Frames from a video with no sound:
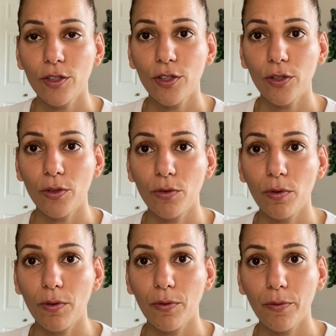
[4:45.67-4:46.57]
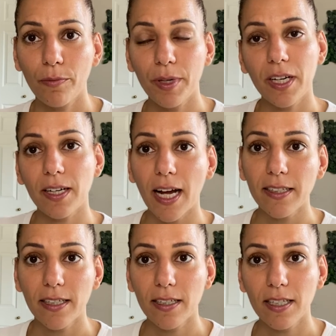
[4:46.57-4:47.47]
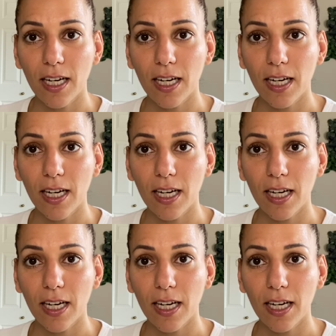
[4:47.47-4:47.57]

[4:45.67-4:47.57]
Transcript: to be connected to